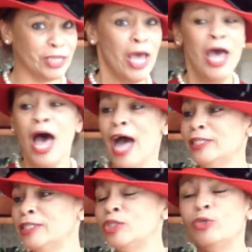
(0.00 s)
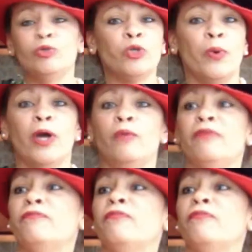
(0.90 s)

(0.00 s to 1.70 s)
And as usual, when